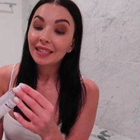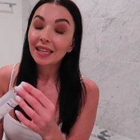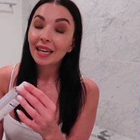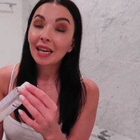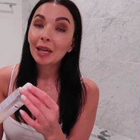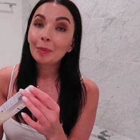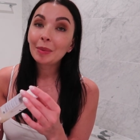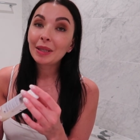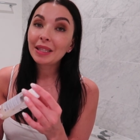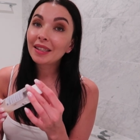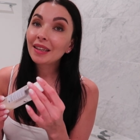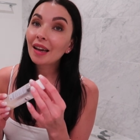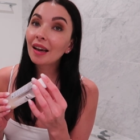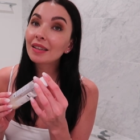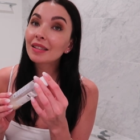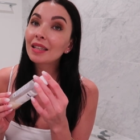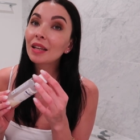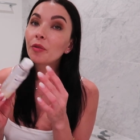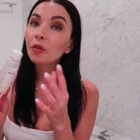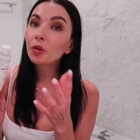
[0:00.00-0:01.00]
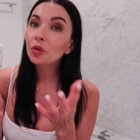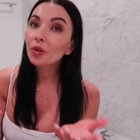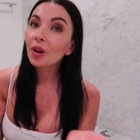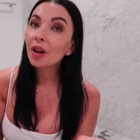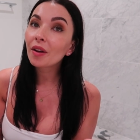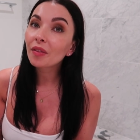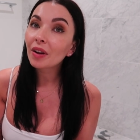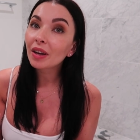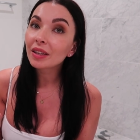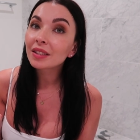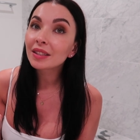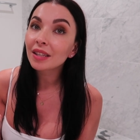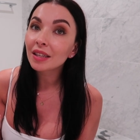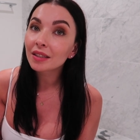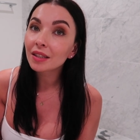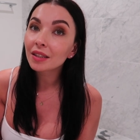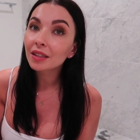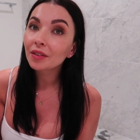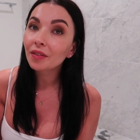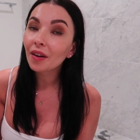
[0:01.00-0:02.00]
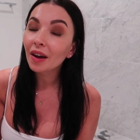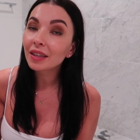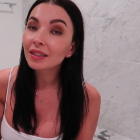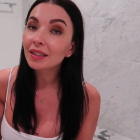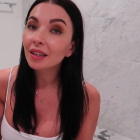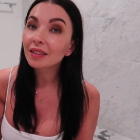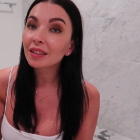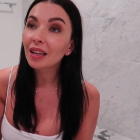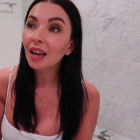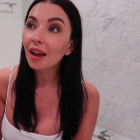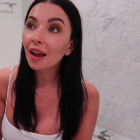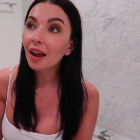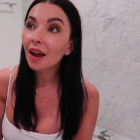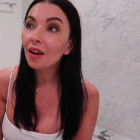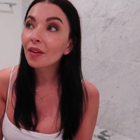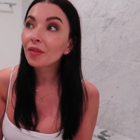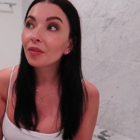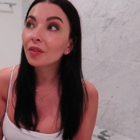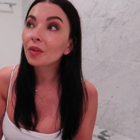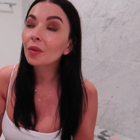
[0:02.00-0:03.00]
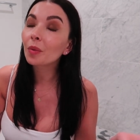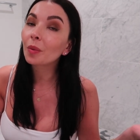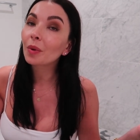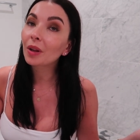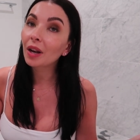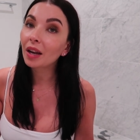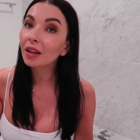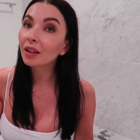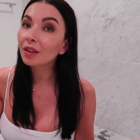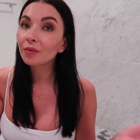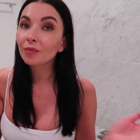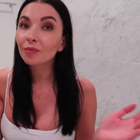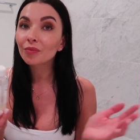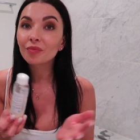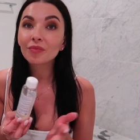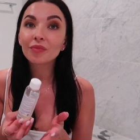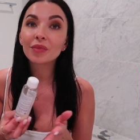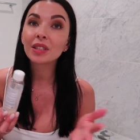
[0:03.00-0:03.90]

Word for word: I mean guys, if you don't have as sensitive eyes as I have, well,